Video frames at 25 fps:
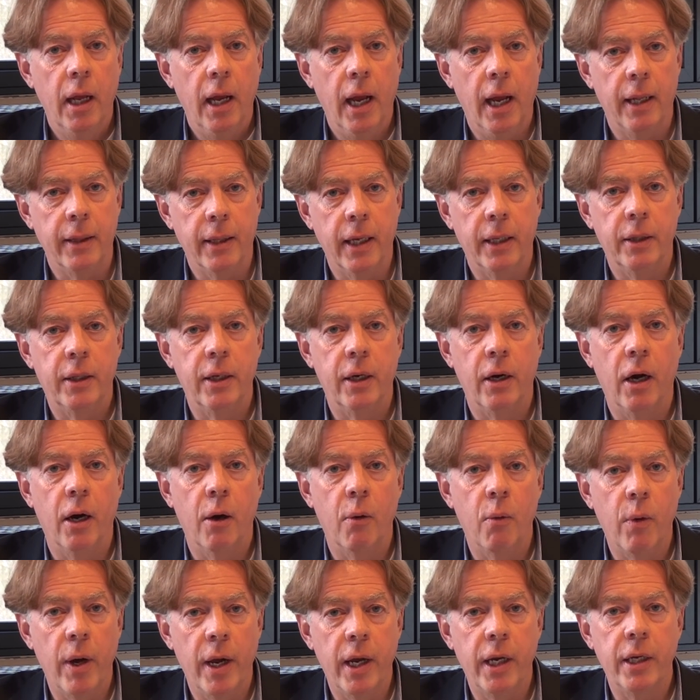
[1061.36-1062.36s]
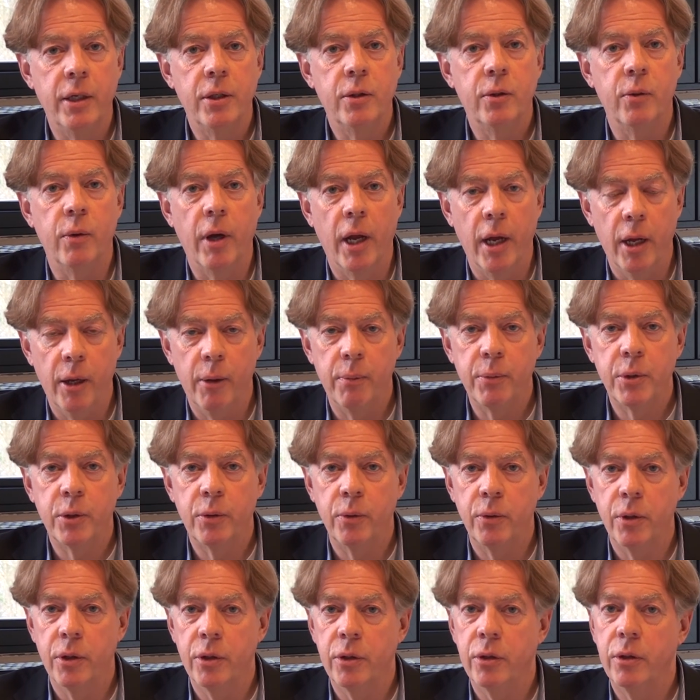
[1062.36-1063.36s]
and that there are ways to help
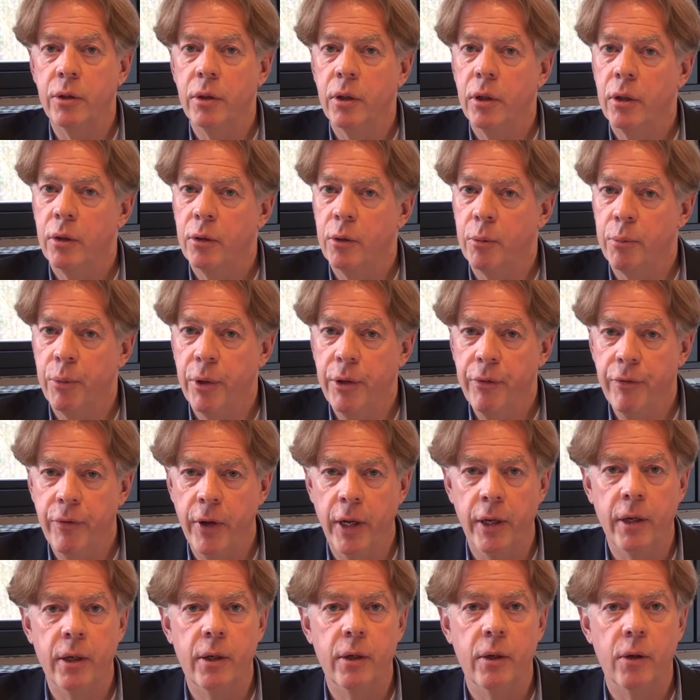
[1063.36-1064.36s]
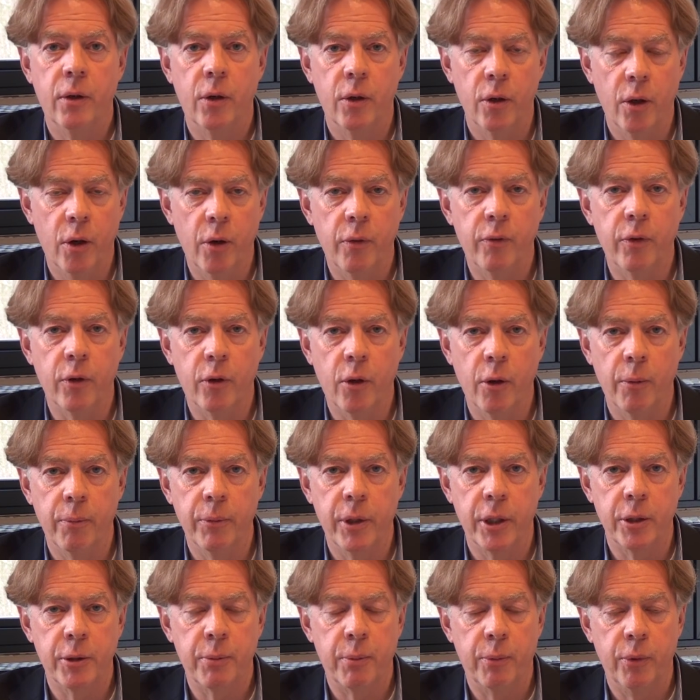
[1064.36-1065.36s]
students to prevent or overcome
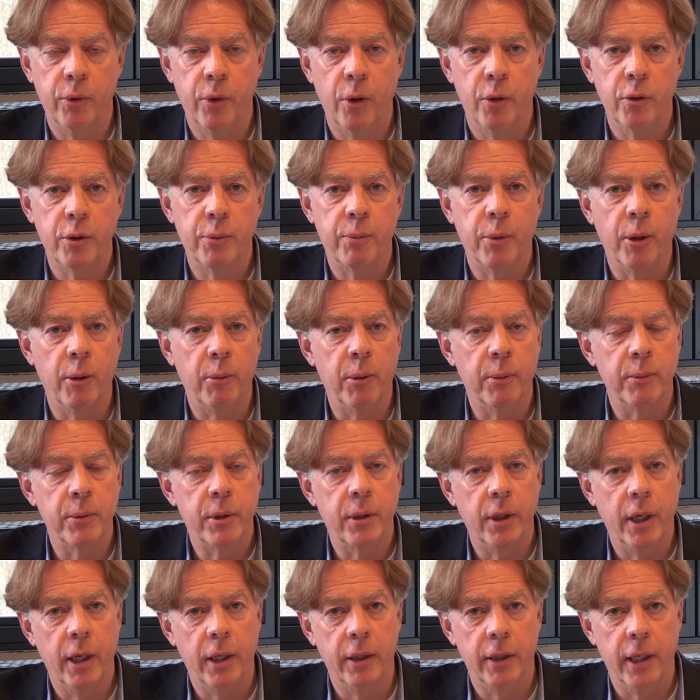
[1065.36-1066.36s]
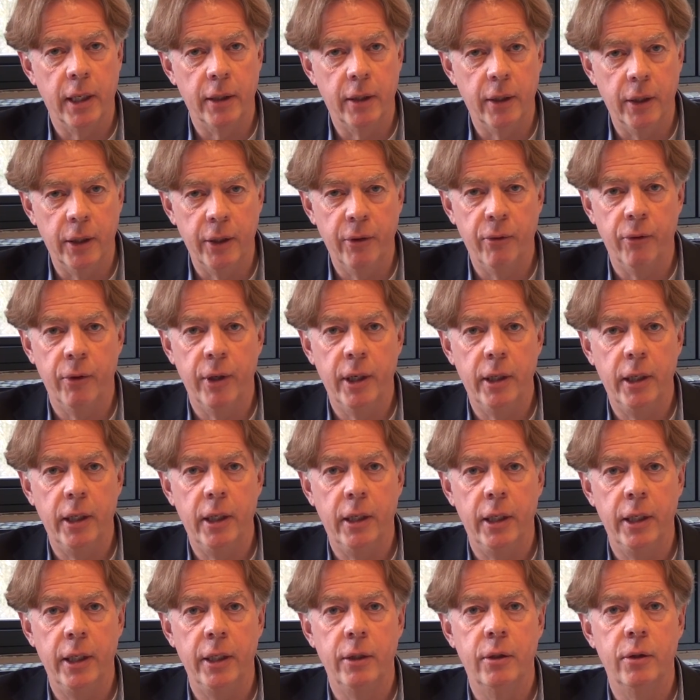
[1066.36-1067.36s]
those problems, and that really
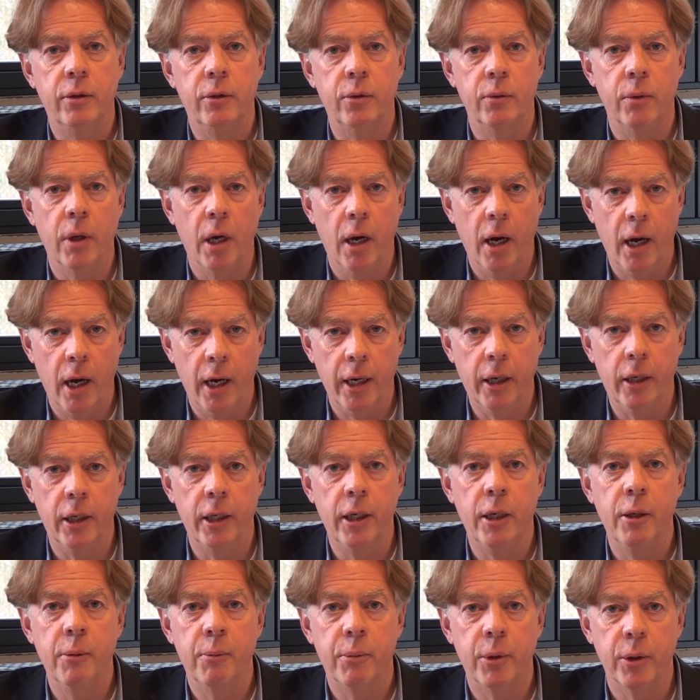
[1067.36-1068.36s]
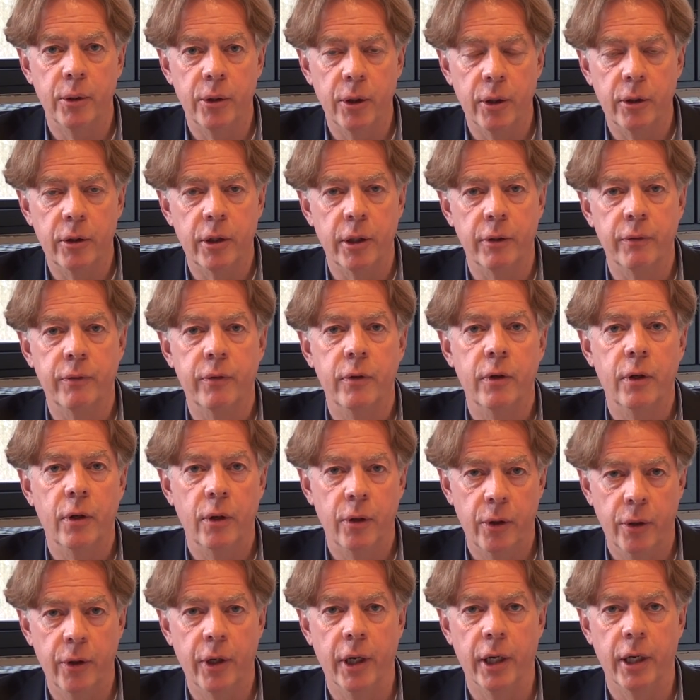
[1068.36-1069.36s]
lead to a highly productive
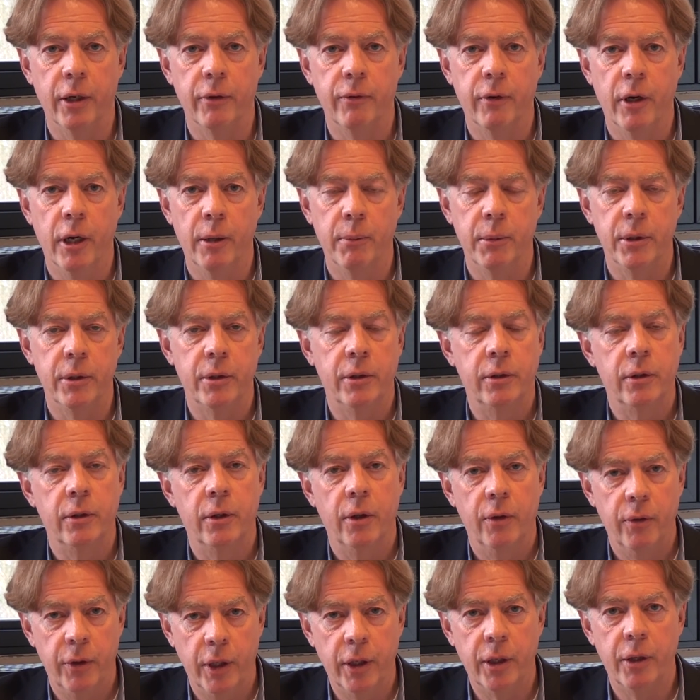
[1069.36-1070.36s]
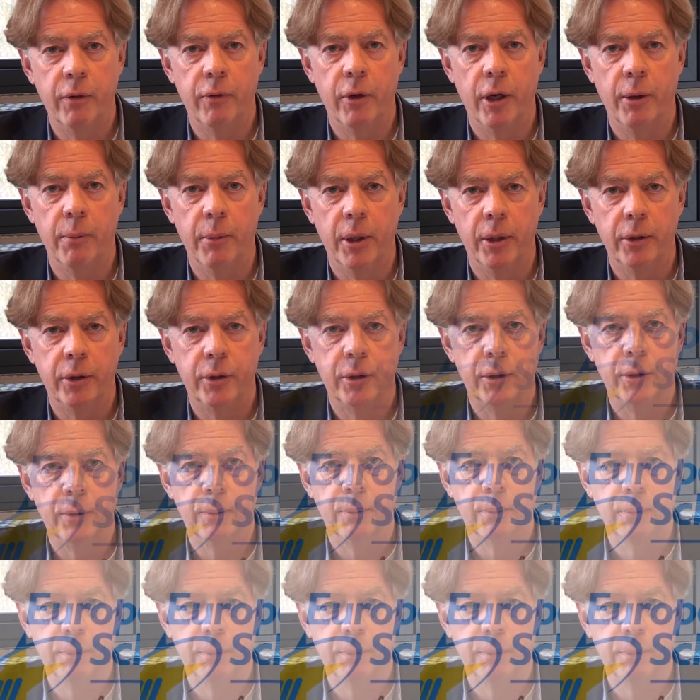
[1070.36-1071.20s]
learning environment. Thank you very much.